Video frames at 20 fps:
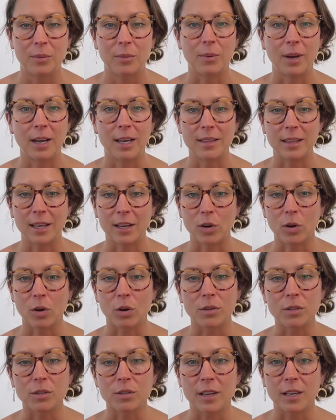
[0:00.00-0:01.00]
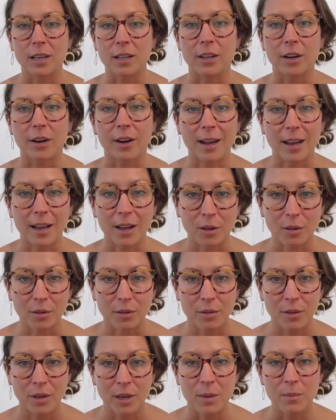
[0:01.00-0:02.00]
right? They cultivated their
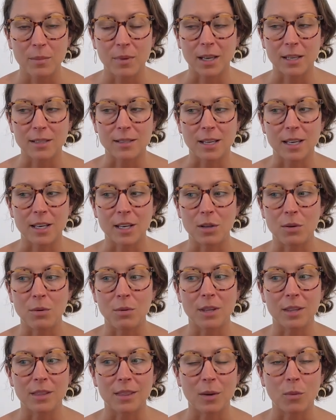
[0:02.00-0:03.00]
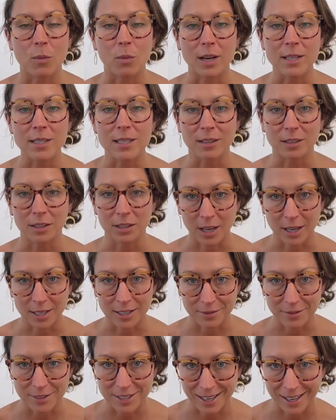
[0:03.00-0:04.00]
health because they knew that they wanted a
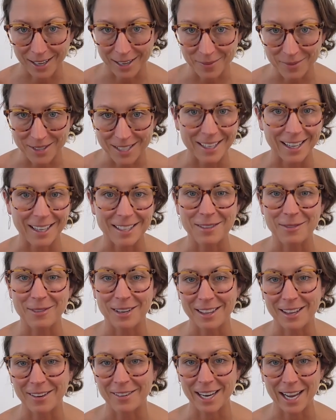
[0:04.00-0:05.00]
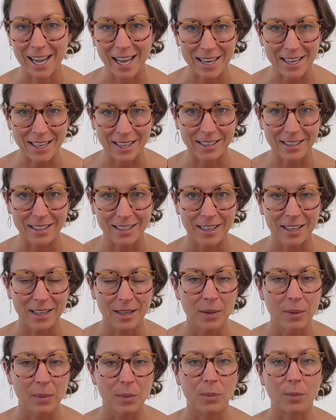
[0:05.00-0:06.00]
lot of time to get to where they were headed,
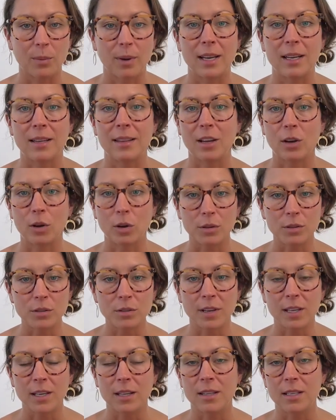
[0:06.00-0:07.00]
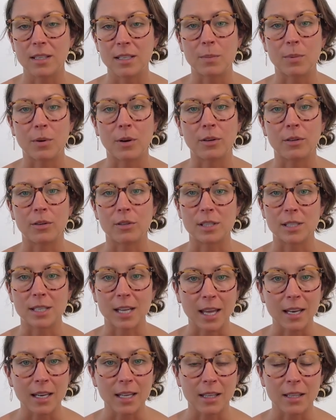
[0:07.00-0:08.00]
right? And they cultivated the deeper
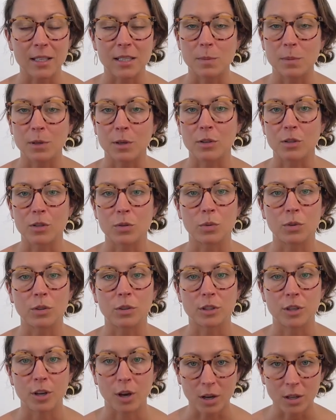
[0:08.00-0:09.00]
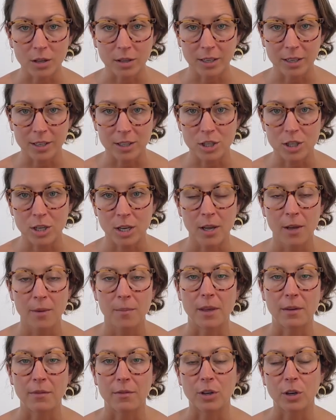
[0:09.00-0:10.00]
understanding and the spiritual knowledge
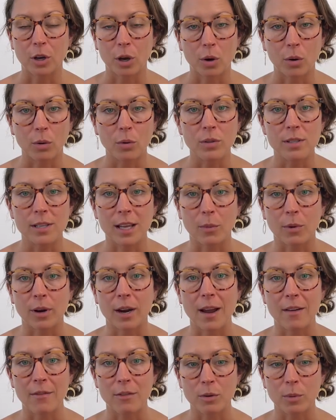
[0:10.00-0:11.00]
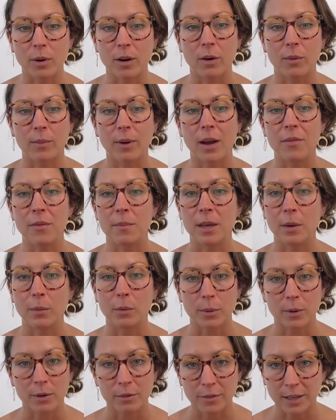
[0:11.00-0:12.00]
of the codes that were everywhere around them that
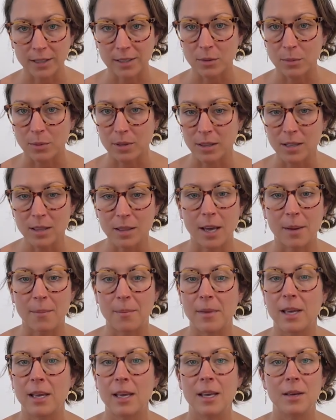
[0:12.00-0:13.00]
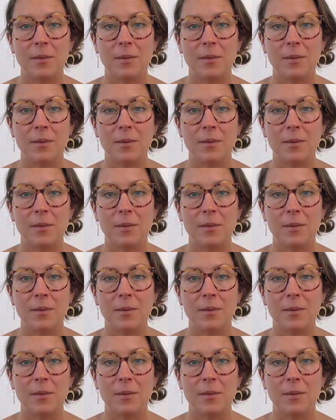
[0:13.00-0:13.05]
were reflected within them.